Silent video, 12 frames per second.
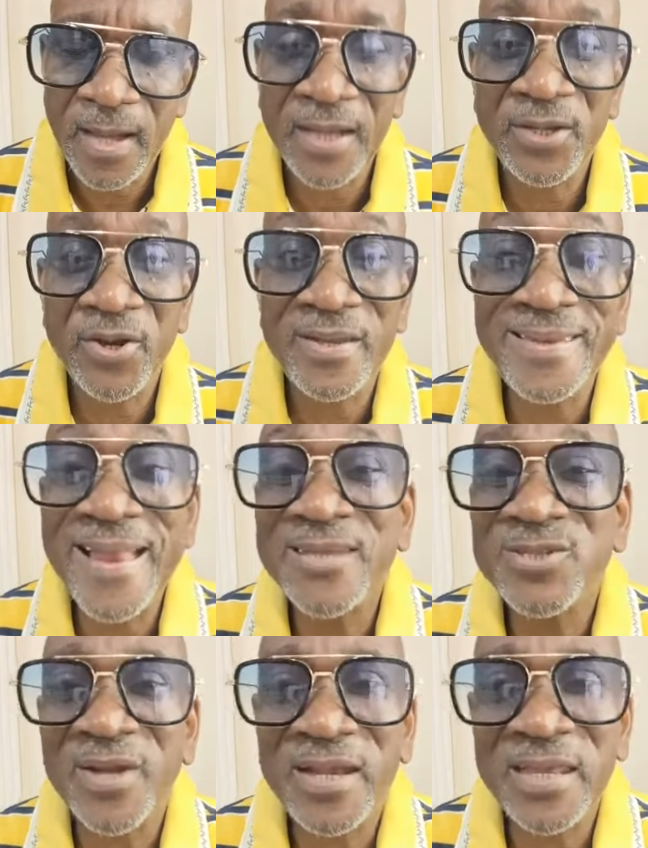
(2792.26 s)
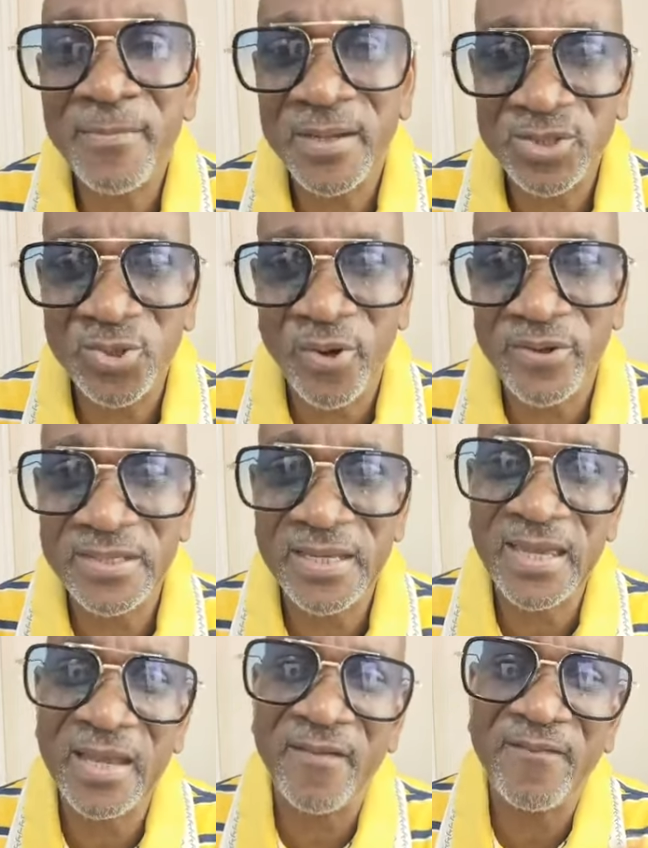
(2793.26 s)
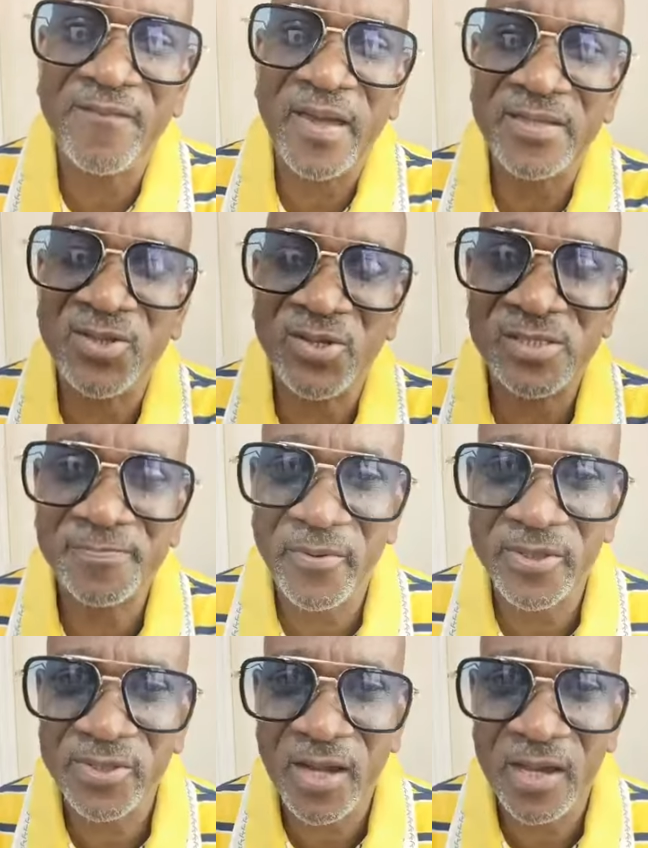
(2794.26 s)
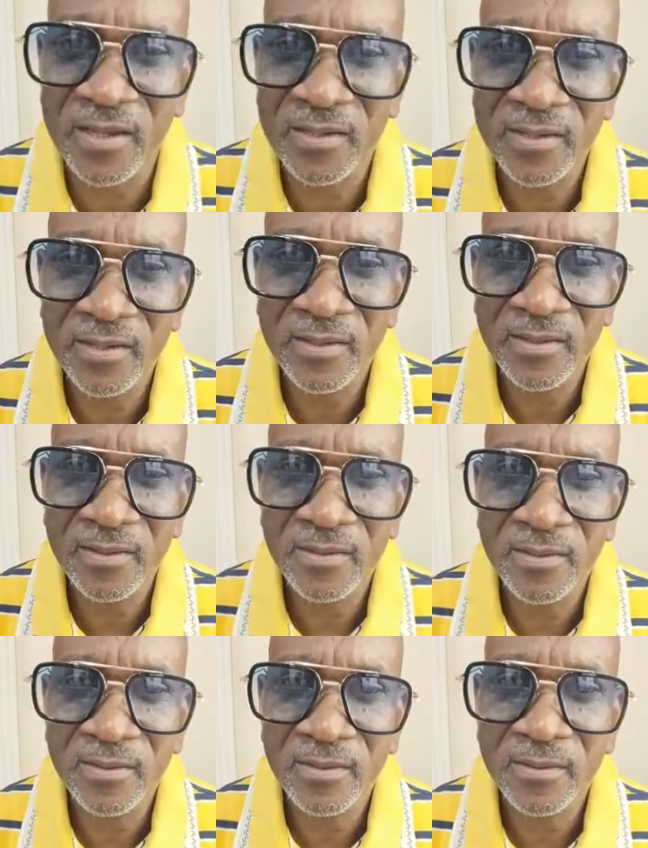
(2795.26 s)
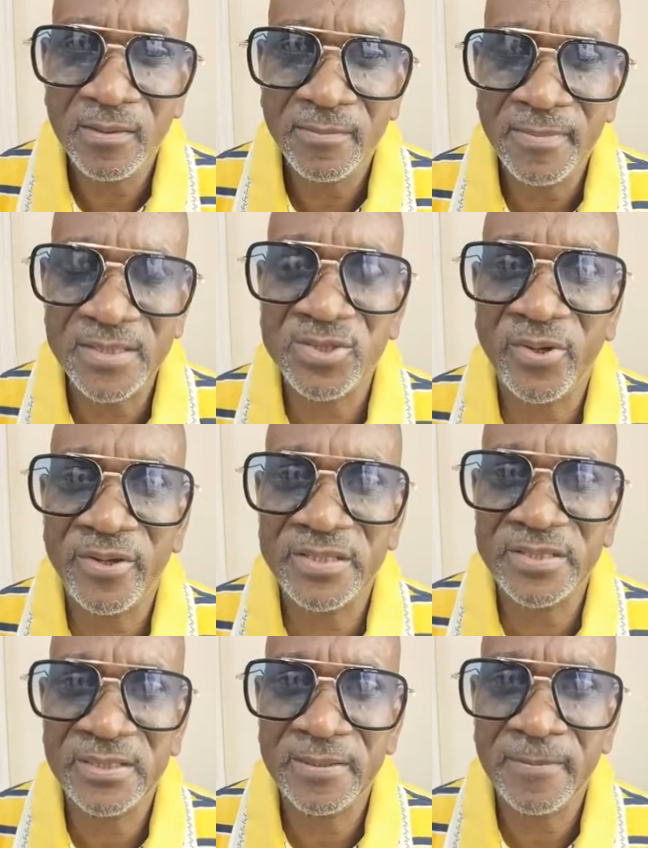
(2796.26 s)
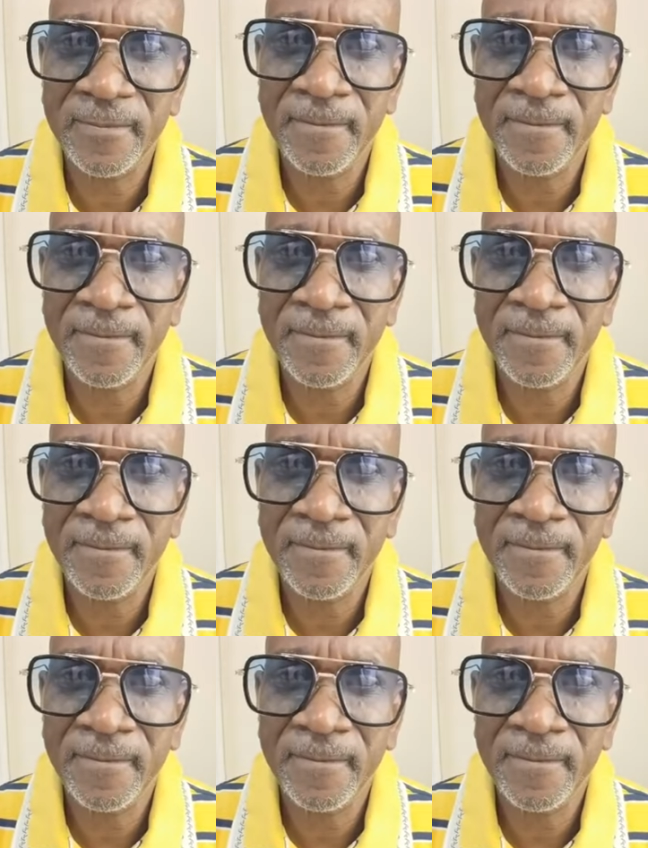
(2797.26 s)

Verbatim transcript: And your natural immaturity can affect your spiritual maturity.